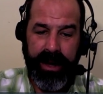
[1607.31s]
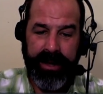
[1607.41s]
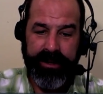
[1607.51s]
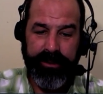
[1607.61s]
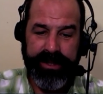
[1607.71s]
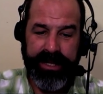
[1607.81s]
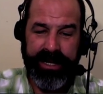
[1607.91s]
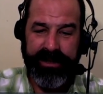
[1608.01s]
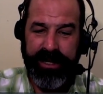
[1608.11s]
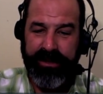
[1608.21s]
I thought it was
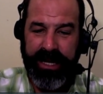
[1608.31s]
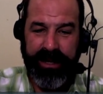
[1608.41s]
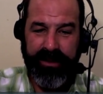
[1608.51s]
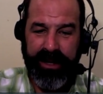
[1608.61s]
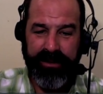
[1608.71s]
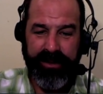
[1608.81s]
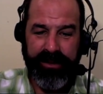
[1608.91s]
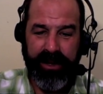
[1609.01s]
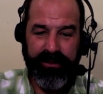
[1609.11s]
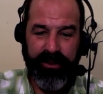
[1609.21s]
it, it, any.
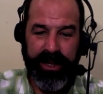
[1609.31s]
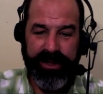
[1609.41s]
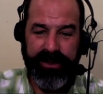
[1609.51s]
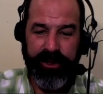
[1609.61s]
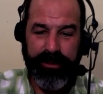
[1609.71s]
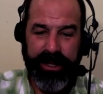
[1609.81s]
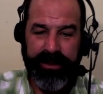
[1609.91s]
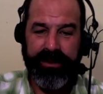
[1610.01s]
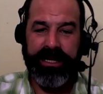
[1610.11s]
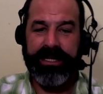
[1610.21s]
do we assume
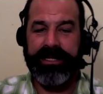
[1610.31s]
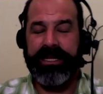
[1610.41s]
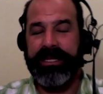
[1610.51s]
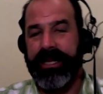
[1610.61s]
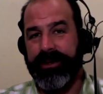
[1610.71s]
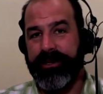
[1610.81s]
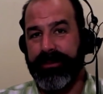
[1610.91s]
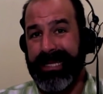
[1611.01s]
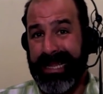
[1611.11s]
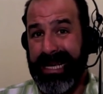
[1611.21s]
that these details have
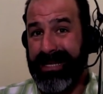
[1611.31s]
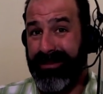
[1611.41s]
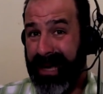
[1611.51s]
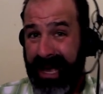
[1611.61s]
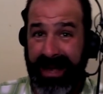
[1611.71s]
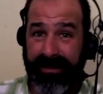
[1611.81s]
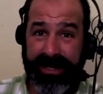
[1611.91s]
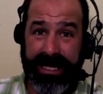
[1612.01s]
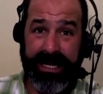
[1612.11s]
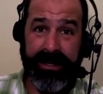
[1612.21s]
been leaked by
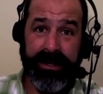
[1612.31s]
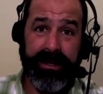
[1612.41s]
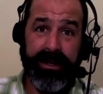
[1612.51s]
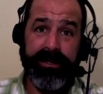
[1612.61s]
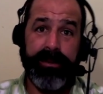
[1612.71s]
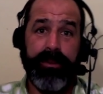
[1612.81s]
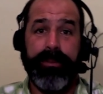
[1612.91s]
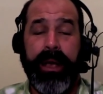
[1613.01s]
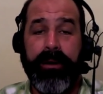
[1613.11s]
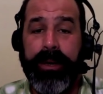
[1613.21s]
AMD to
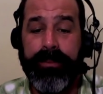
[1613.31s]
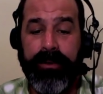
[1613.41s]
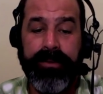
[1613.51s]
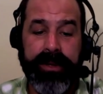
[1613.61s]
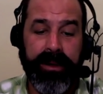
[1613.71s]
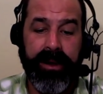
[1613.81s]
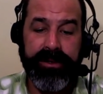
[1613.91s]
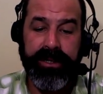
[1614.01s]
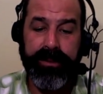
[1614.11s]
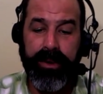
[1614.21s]
prepare people for the
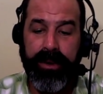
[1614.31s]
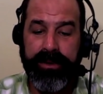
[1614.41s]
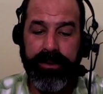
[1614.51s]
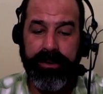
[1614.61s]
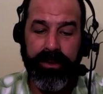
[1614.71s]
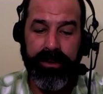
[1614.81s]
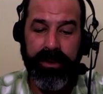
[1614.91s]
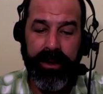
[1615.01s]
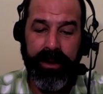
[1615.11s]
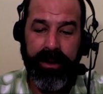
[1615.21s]
launch of the part, or,